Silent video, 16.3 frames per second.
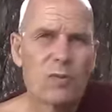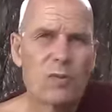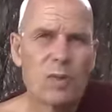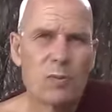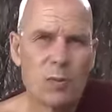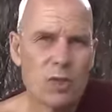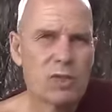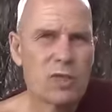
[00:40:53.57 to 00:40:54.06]

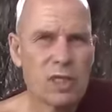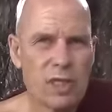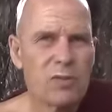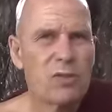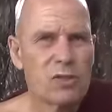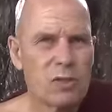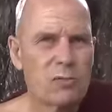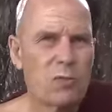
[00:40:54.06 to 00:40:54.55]
The Buddha said he
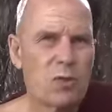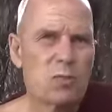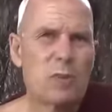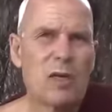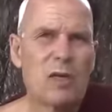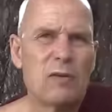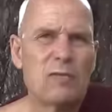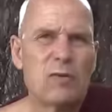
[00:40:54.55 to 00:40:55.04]
was the most
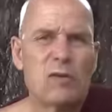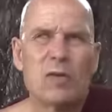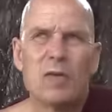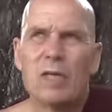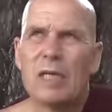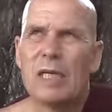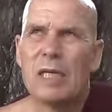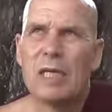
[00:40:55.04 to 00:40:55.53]
powerful.
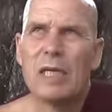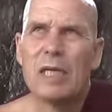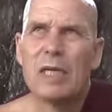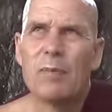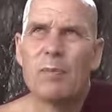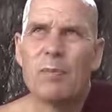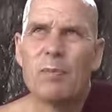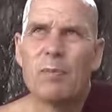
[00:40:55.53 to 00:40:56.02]

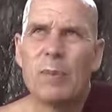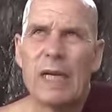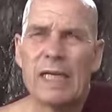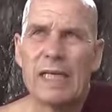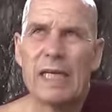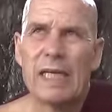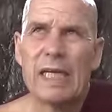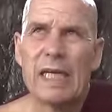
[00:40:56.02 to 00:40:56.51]

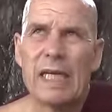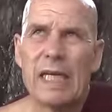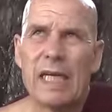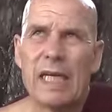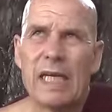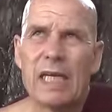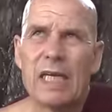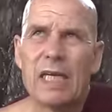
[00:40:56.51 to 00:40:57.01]
But uh,
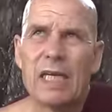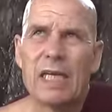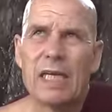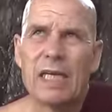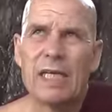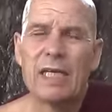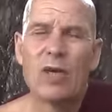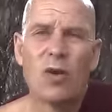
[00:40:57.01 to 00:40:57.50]

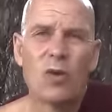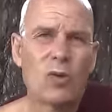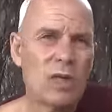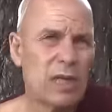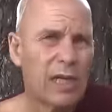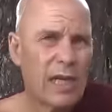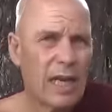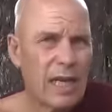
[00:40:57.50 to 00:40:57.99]
he
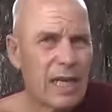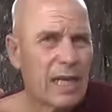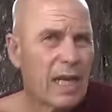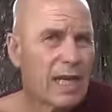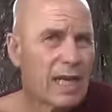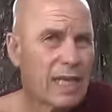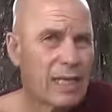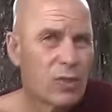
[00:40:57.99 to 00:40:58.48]
only kind of
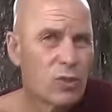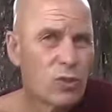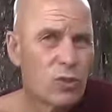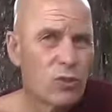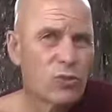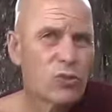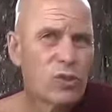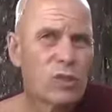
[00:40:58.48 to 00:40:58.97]
like
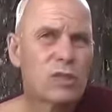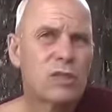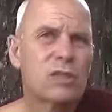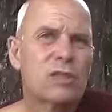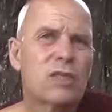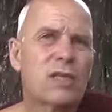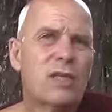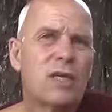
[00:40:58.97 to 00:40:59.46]

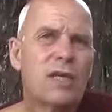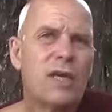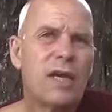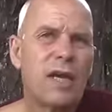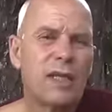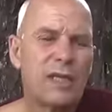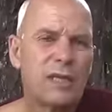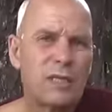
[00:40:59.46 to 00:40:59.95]
induces
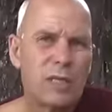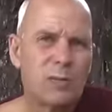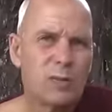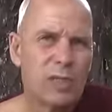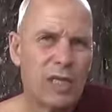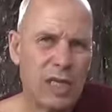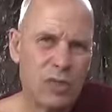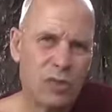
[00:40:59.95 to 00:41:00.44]
uh, the
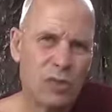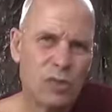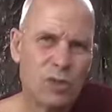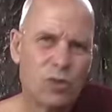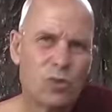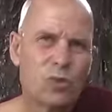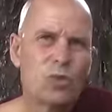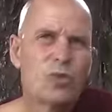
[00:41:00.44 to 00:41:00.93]
temptation
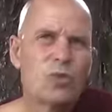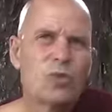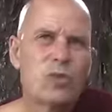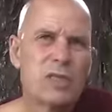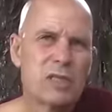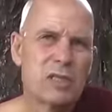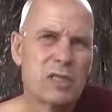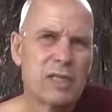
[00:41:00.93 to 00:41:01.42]
to do
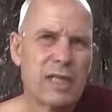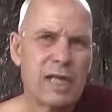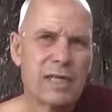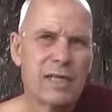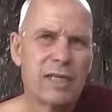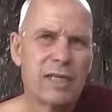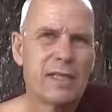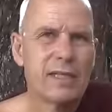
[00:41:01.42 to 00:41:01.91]
this or that.
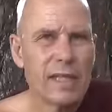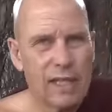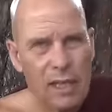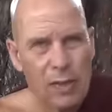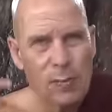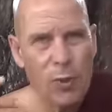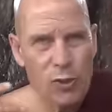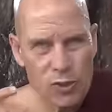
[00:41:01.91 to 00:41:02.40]
Then
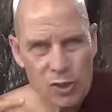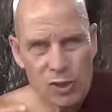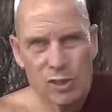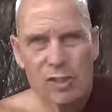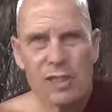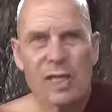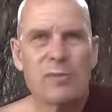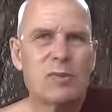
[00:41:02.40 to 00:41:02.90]
the
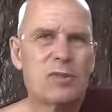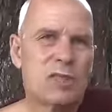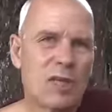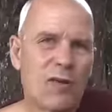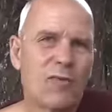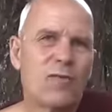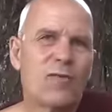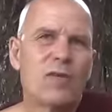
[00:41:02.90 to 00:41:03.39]
person
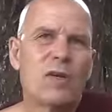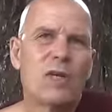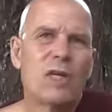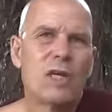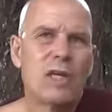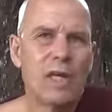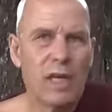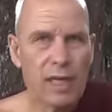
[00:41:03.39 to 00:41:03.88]
themselves
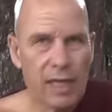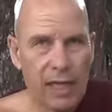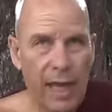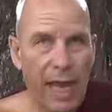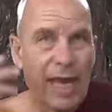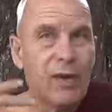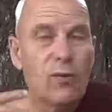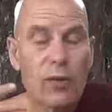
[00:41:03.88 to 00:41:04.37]
uh,
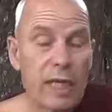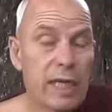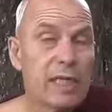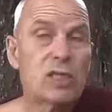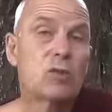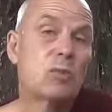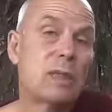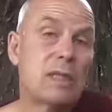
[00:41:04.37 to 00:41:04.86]

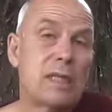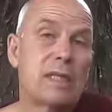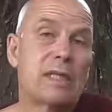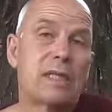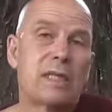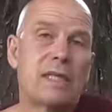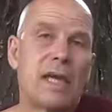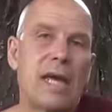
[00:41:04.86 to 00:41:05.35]
agrees with it
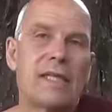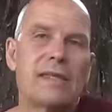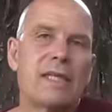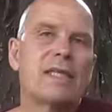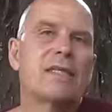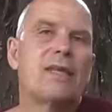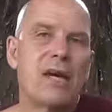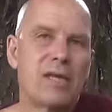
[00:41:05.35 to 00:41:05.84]
and
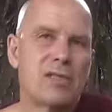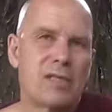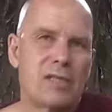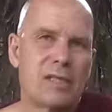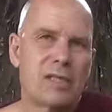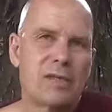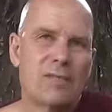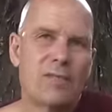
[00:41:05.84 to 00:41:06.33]
then does it.
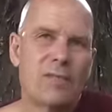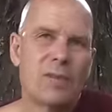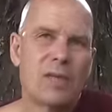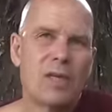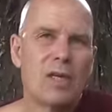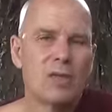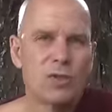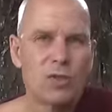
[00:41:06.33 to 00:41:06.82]

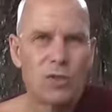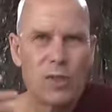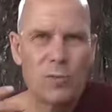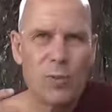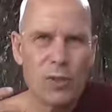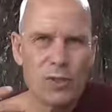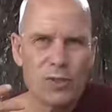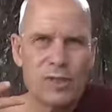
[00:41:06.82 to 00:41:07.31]
So the
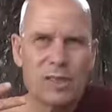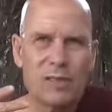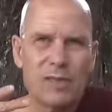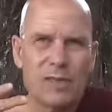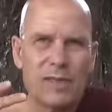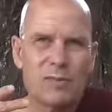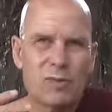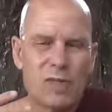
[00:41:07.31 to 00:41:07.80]
person
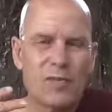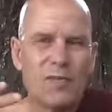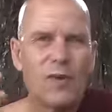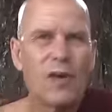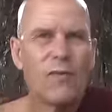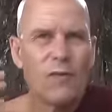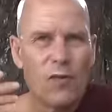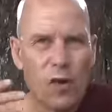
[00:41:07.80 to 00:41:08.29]
themselves
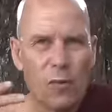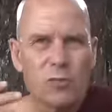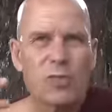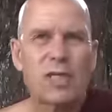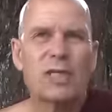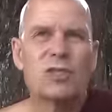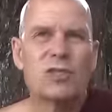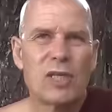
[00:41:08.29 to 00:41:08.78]
forms
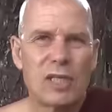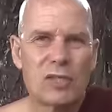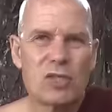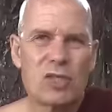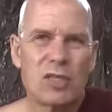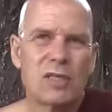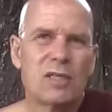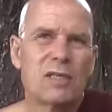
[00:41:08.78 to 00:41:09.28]
an
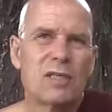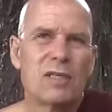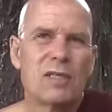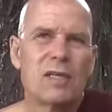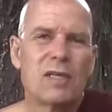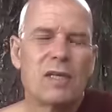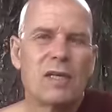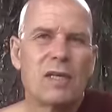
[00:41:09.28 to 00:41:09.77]
intention.
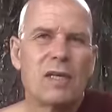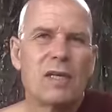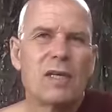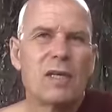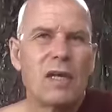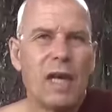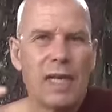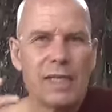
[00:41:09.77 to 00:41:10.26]

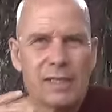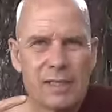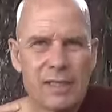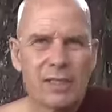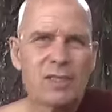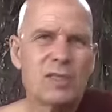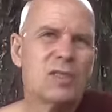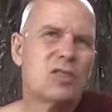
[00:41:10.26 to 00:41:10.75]
And
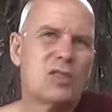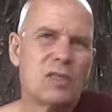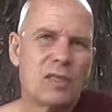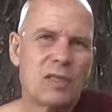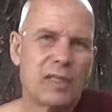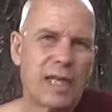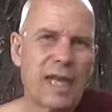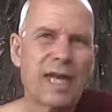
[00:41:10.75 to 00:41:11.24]
this is
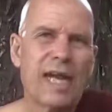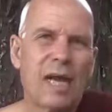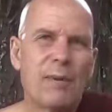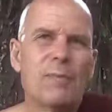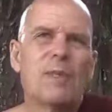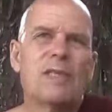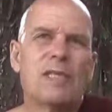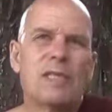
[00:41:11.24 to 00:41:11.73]
their
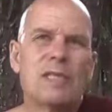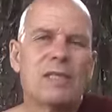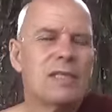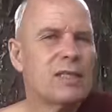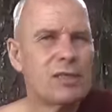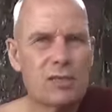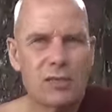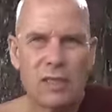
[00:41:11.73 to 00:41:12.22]
kamma then.
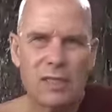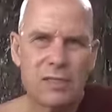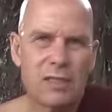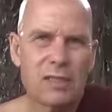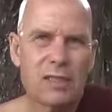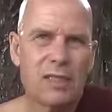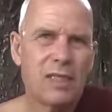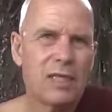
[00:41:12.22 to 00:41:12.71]
This
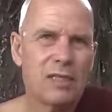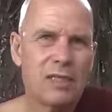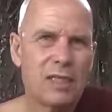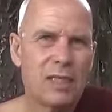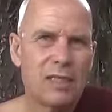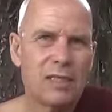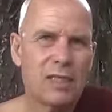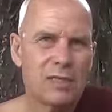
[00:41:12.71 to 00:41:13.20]
doesn't, he,
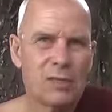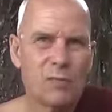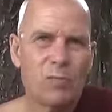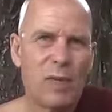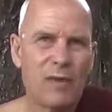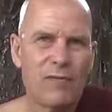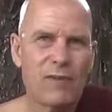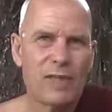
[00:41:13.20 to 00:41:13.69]
he doesn't
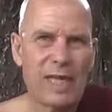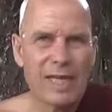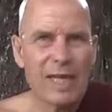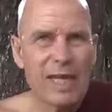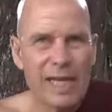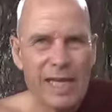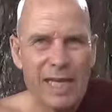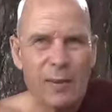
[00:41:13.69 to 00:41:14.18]
pay for that.
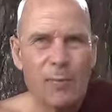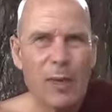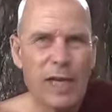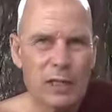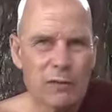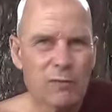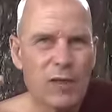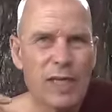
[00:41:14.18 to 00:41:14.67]
He
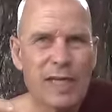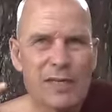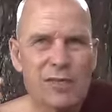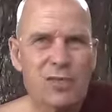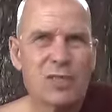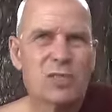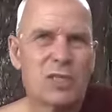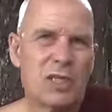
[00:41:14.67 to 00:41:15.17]
pays for
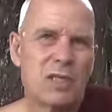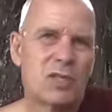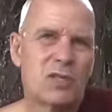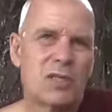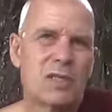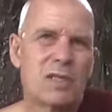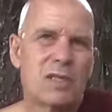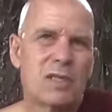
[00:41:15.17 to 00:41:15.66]
his intention.